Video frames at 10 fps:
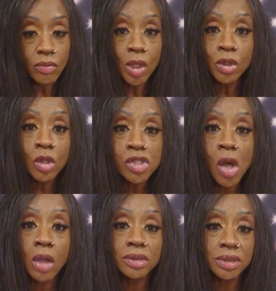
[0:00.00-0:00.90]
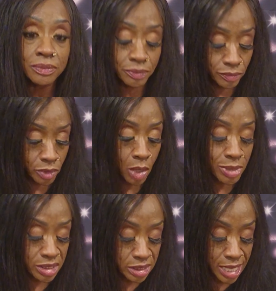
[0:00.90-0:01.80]
no salt on
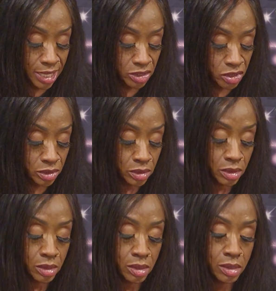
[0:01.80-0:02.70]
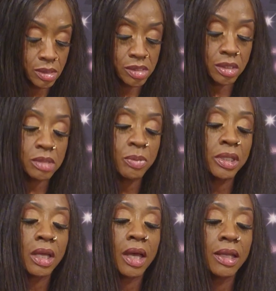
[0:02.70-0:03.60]
Mrs. Dash. So let's put
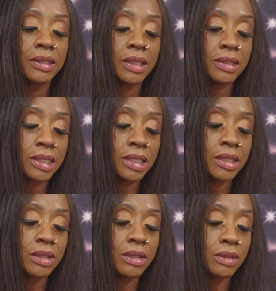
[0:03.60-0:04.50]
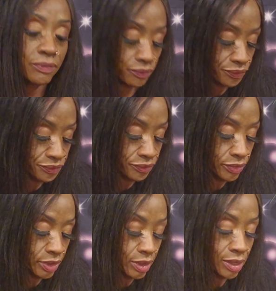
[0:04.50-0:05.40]
an onion here.
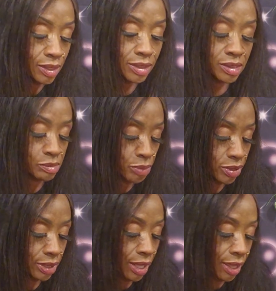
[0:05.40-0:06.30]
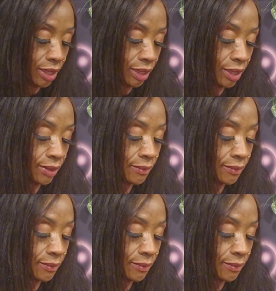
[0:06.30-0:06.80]
Let's put a